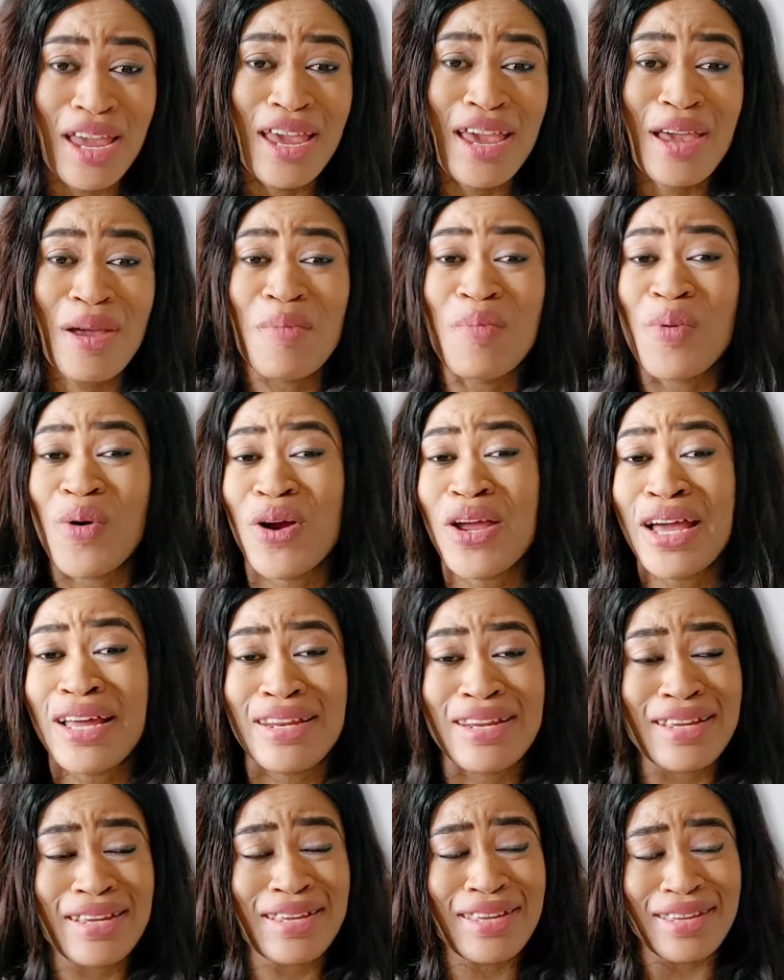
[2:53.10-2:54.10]
a boy
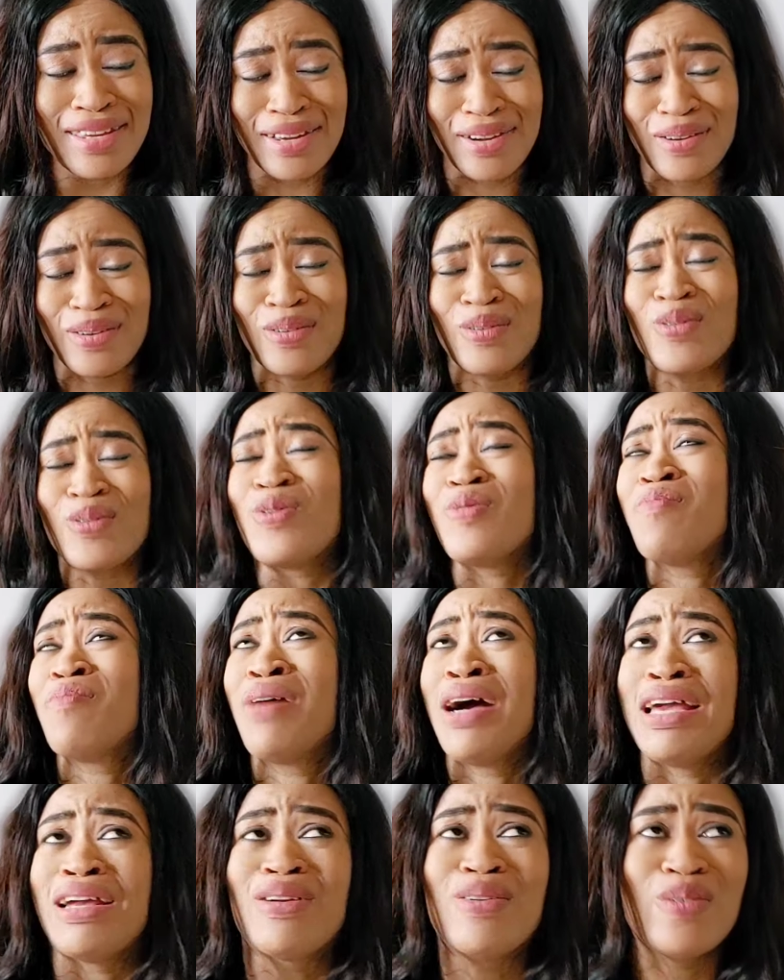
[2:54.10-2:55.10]
and a girl. Oh
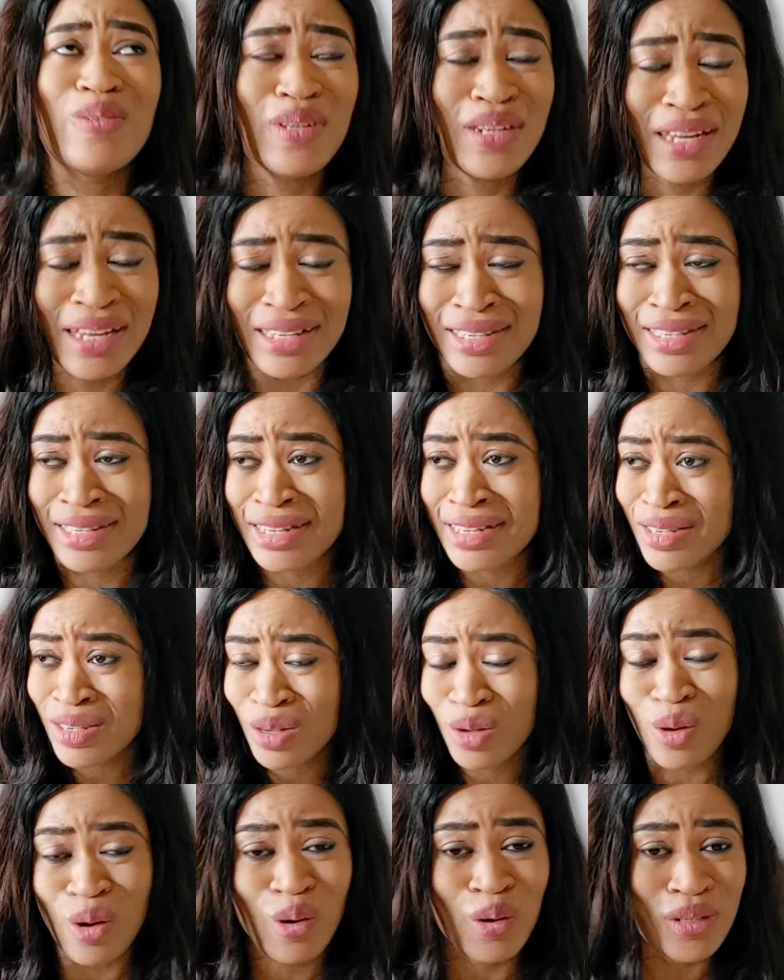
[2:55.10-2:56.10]
my goodness,
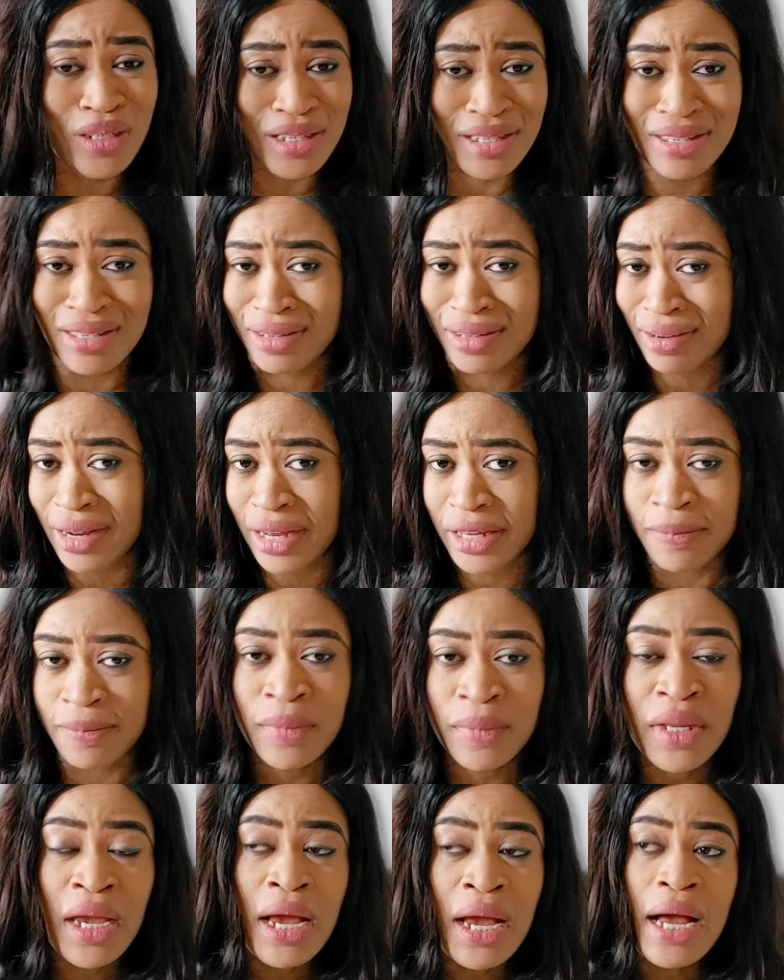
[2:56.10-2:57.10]
this God is great.
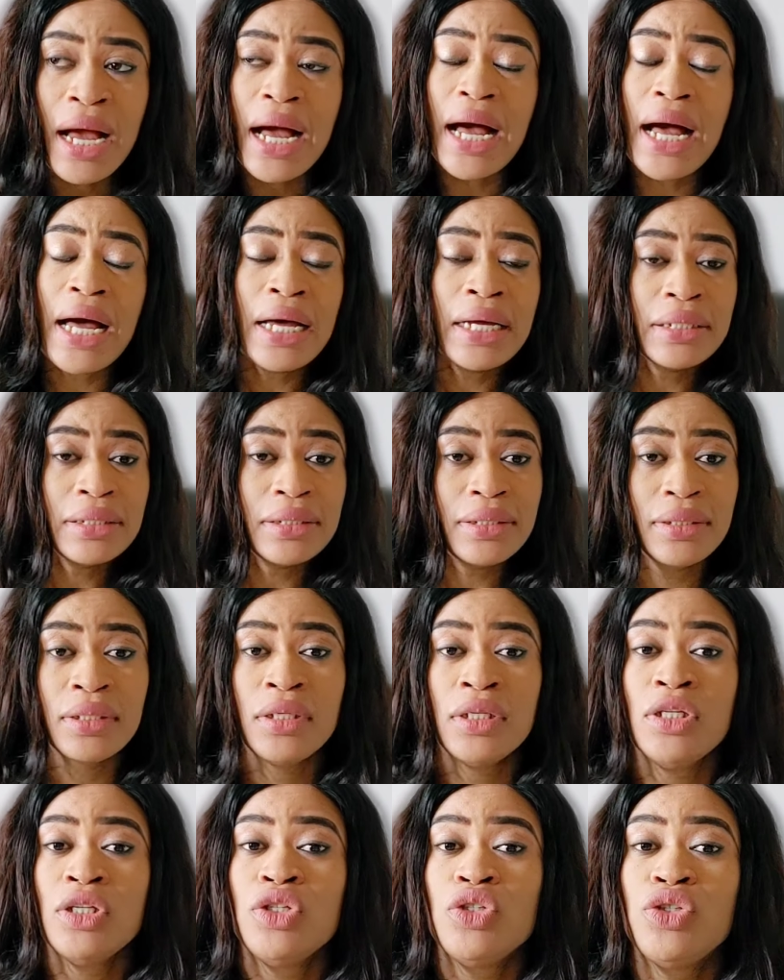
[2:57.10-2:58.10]
And
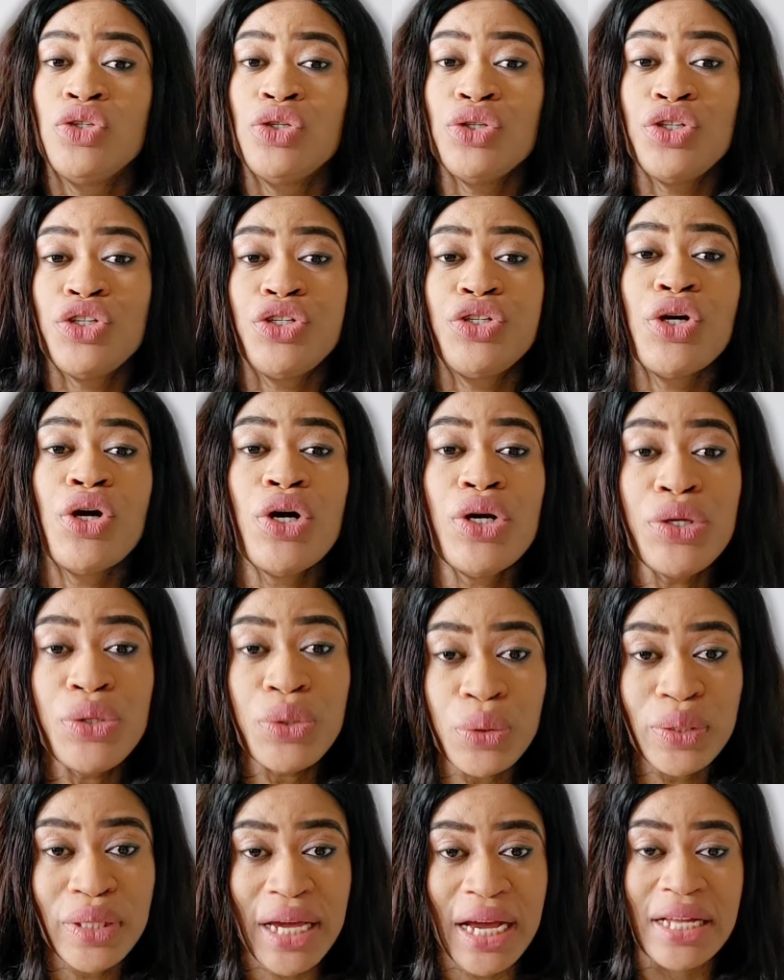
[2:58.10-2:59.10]
to show
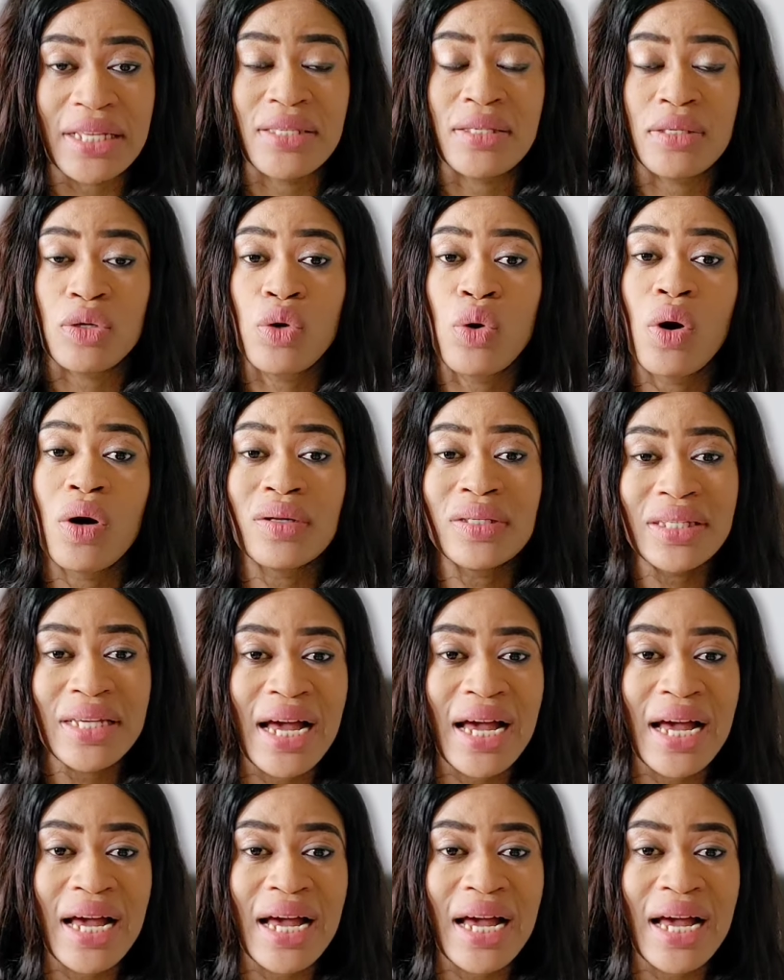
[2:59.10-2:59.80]
you that God's